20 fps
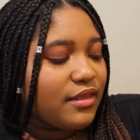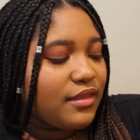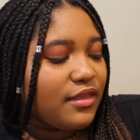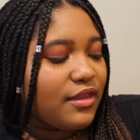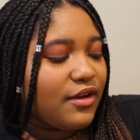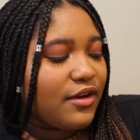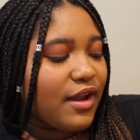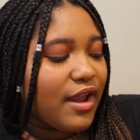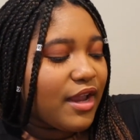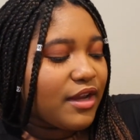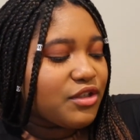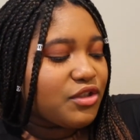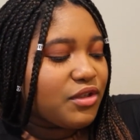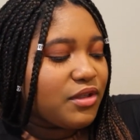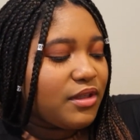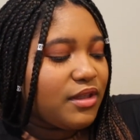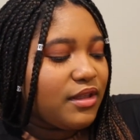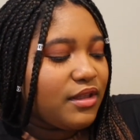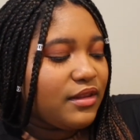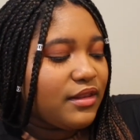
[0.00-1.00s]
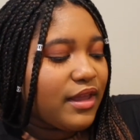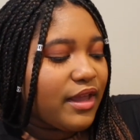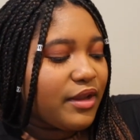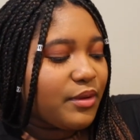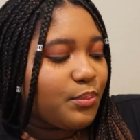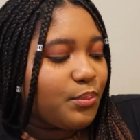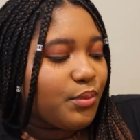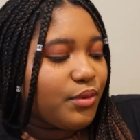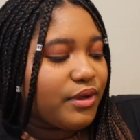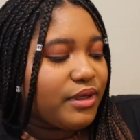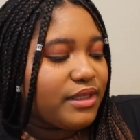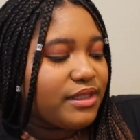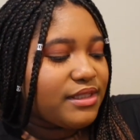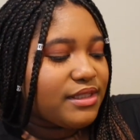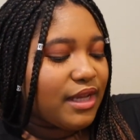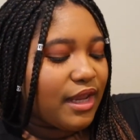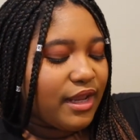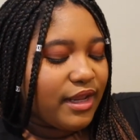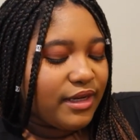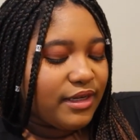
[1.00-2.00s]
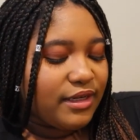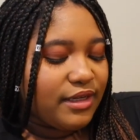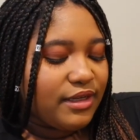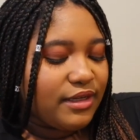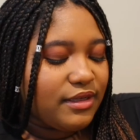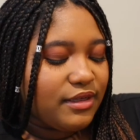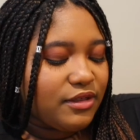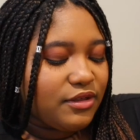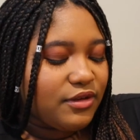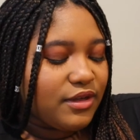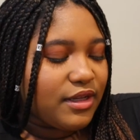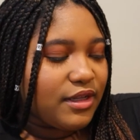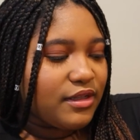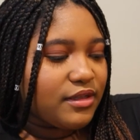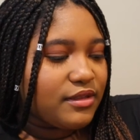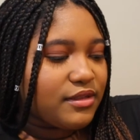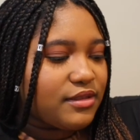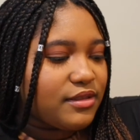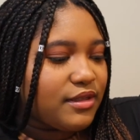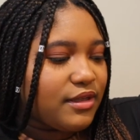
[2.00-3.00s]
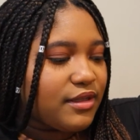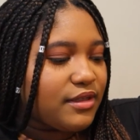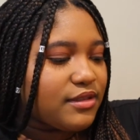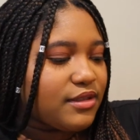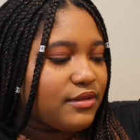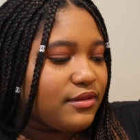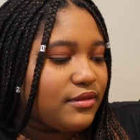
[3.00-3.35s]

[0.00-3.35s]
They're actually like pretty tiny. You get six